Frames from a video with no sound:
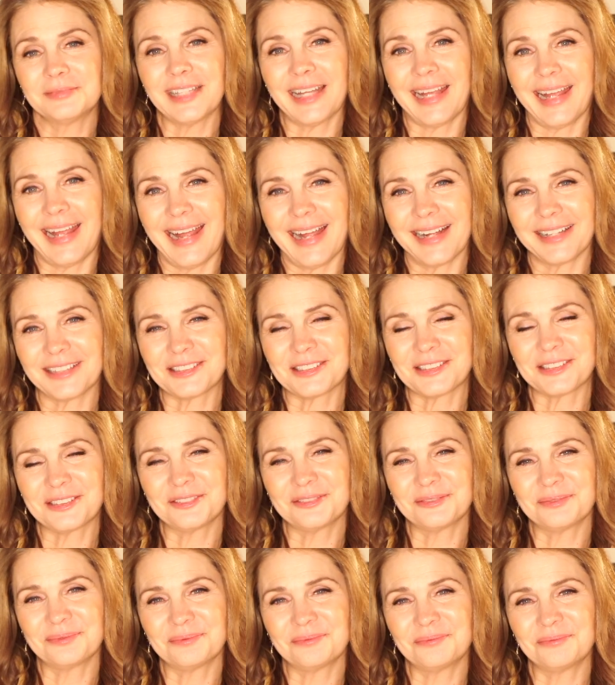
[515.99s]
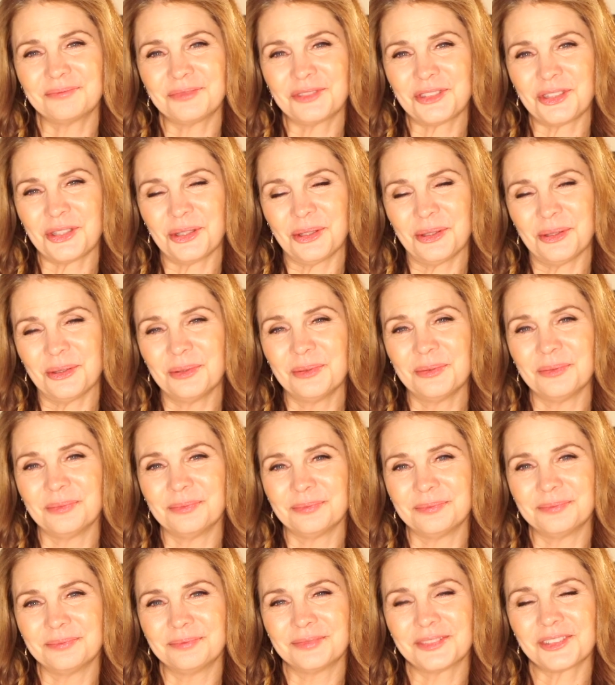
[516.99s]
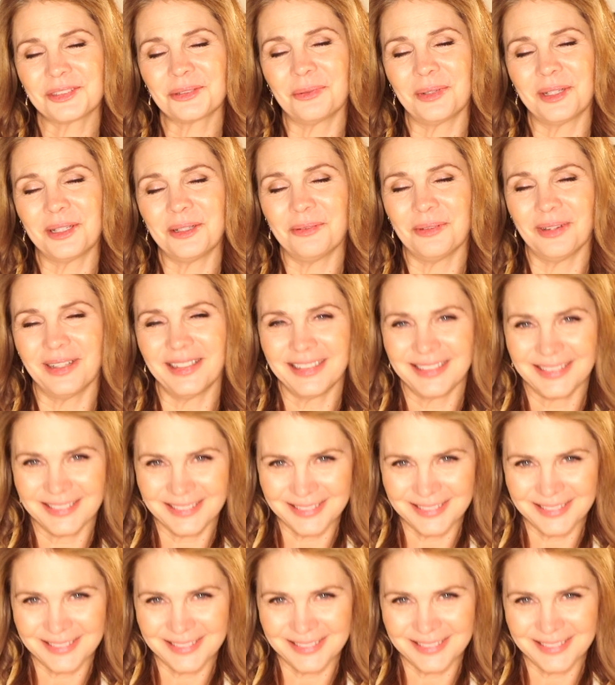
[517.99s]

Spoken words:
Acts 2:21.